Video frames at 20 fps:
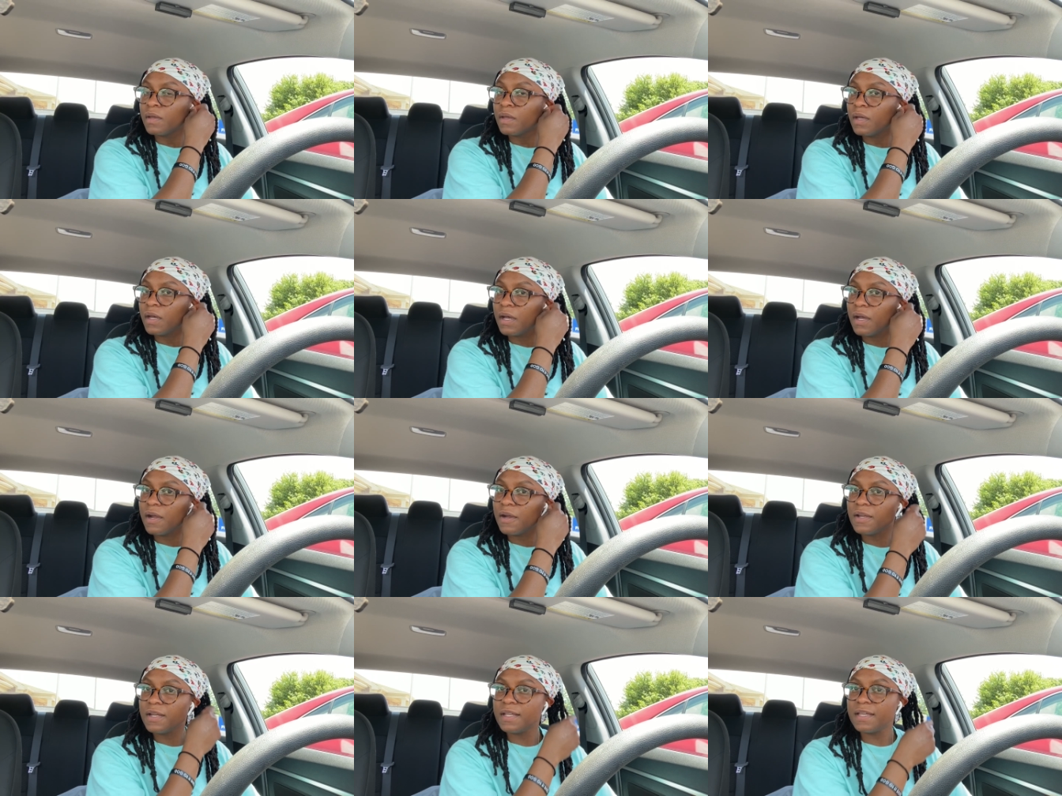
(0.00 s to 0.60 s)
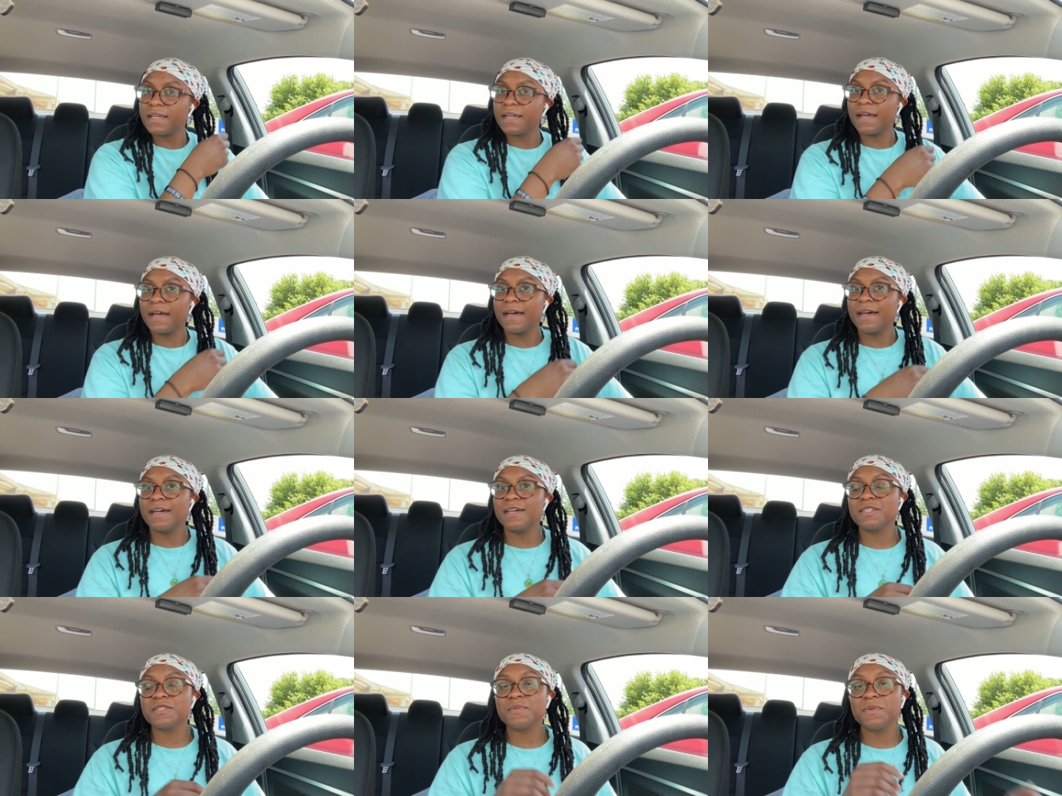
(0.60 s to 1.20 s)
Alrighty
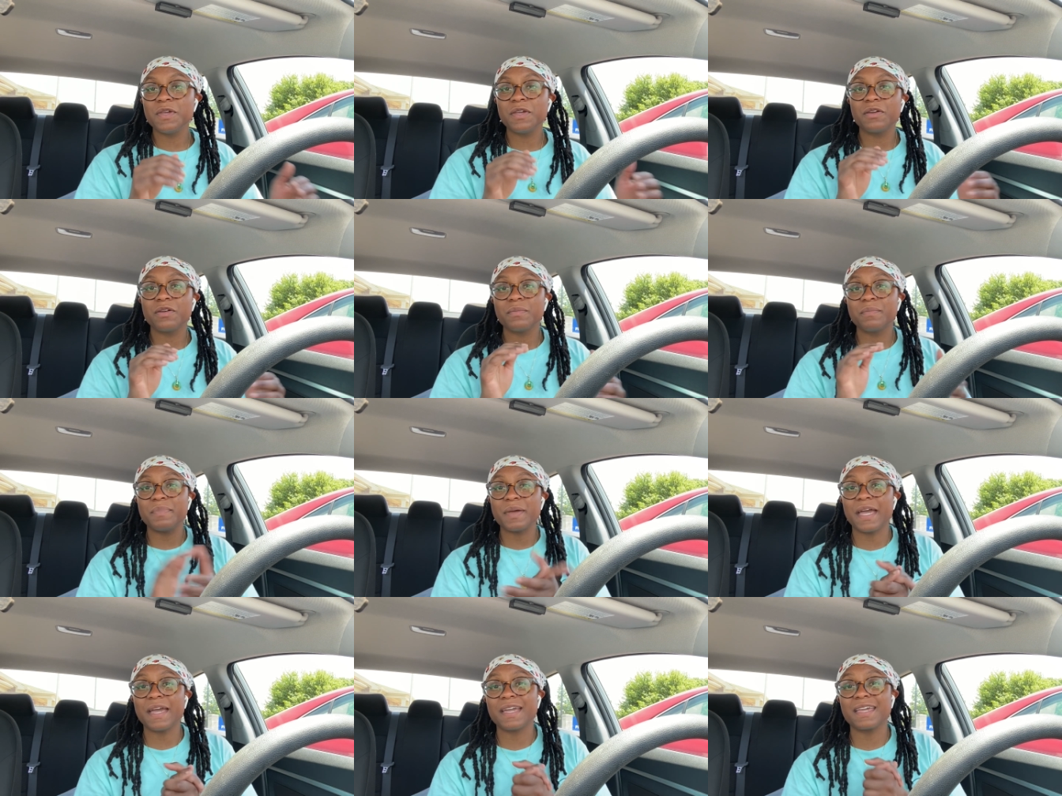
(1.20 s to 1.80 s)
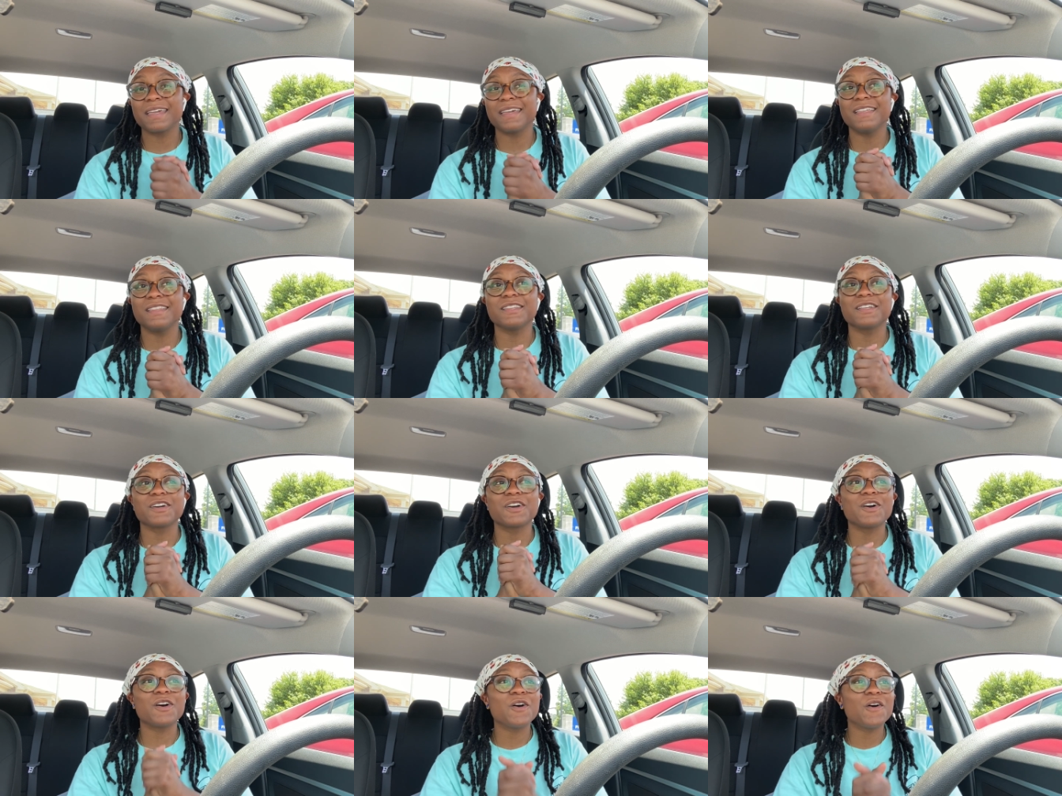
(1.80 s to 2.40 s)
guys, we are back in
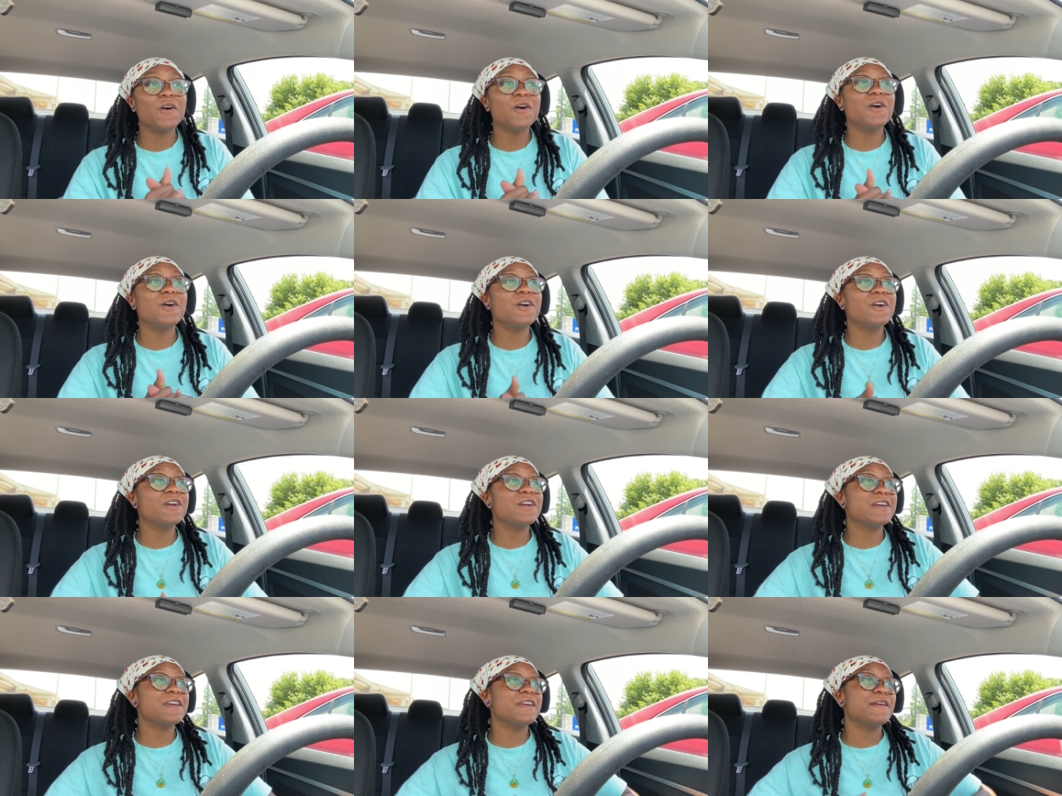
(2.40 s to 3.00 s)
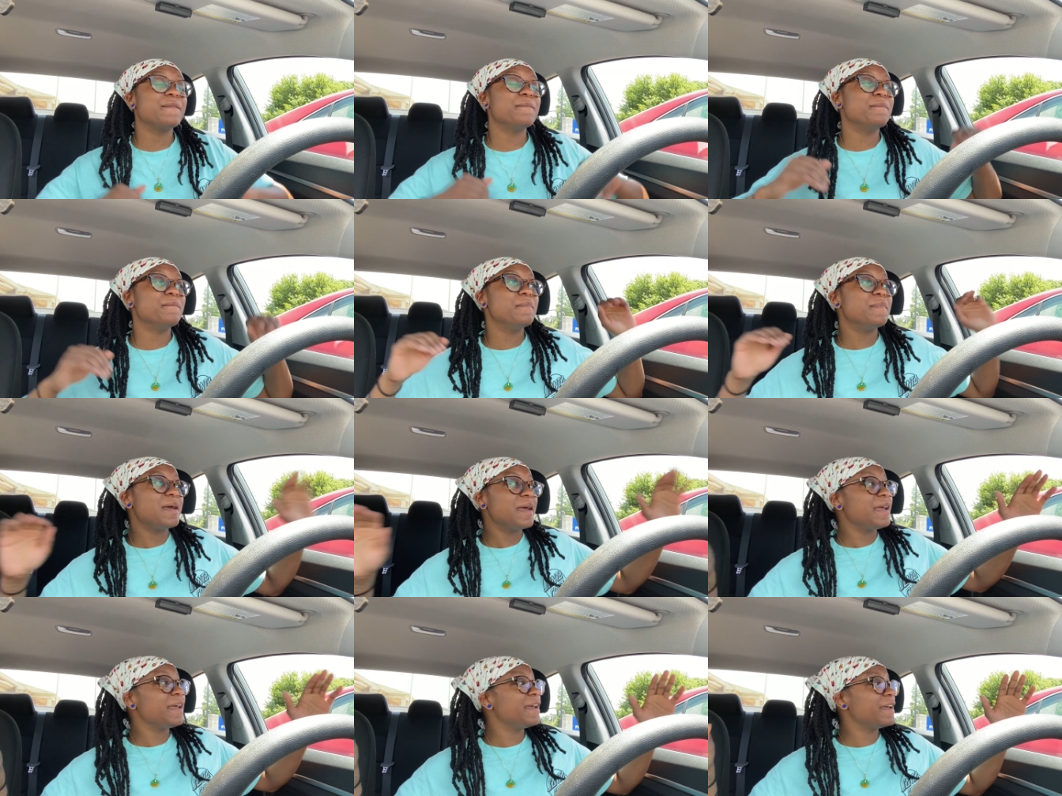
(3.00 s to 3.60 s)
the car and
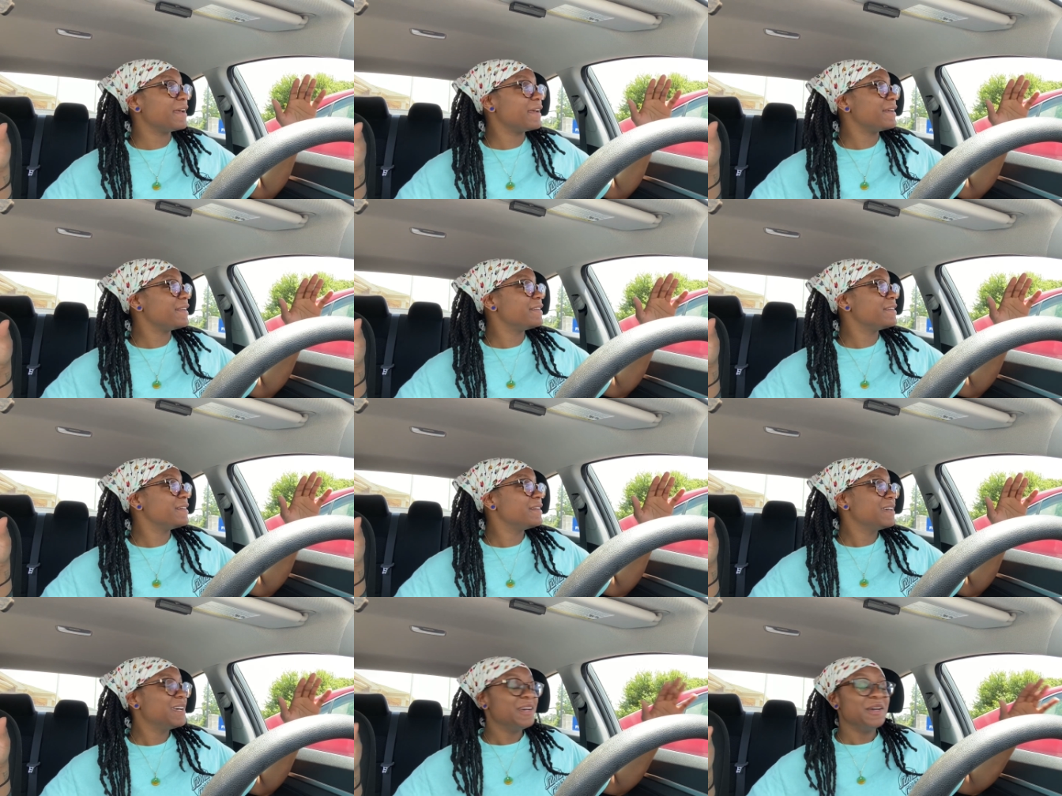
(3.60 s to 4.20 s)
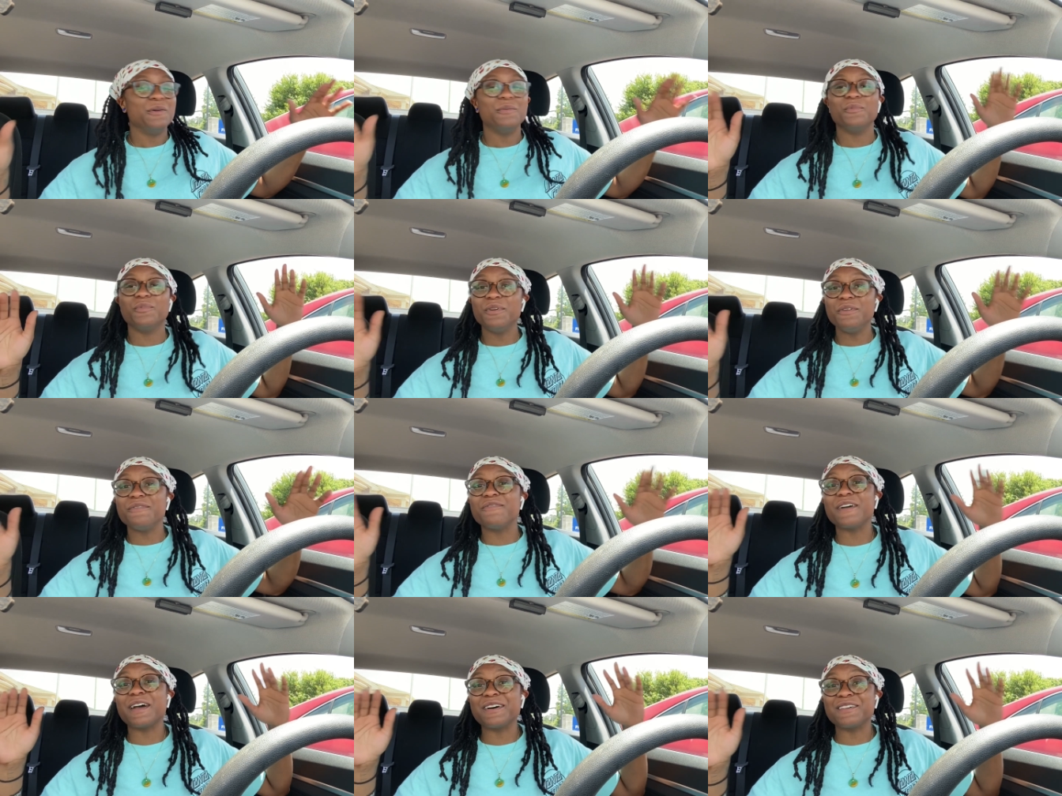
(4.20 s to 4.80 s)
man, we
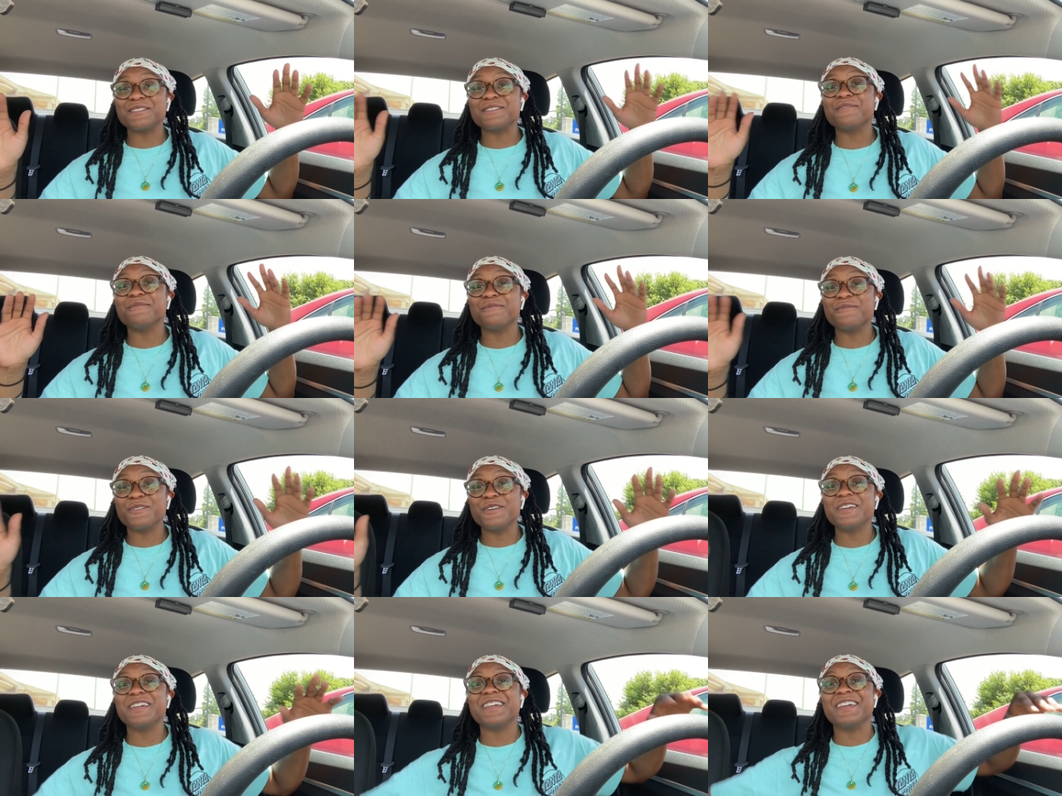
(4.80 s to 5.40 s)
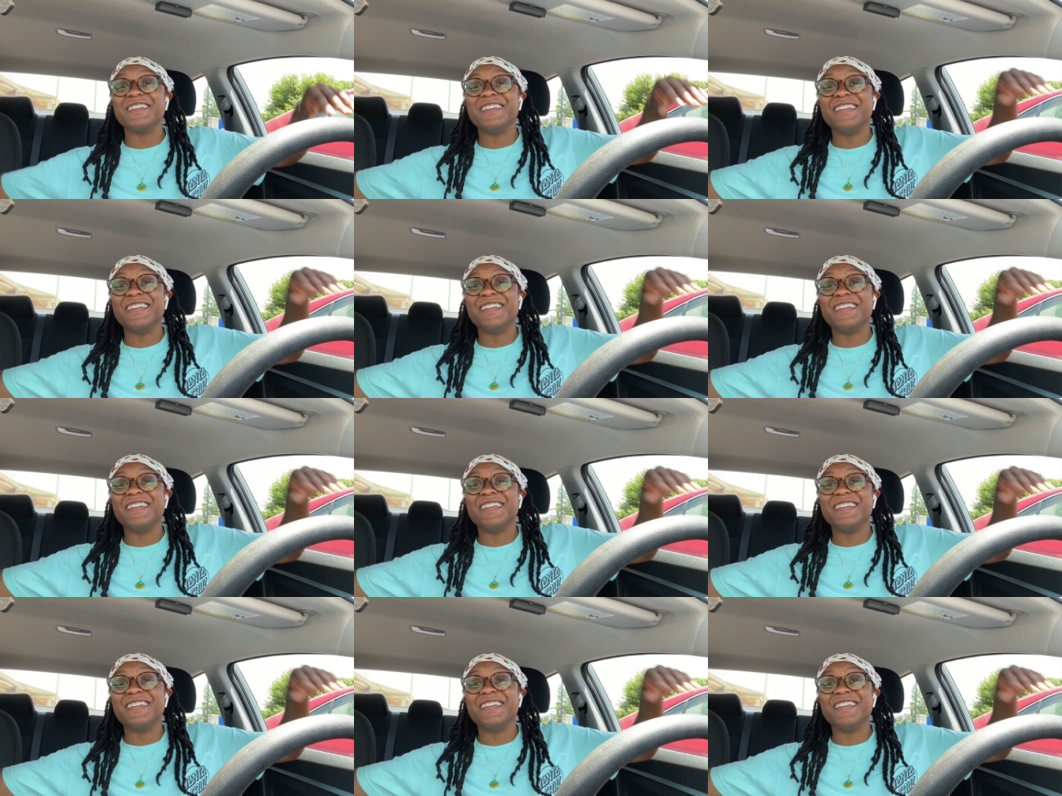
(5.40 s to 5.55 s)
found some freaking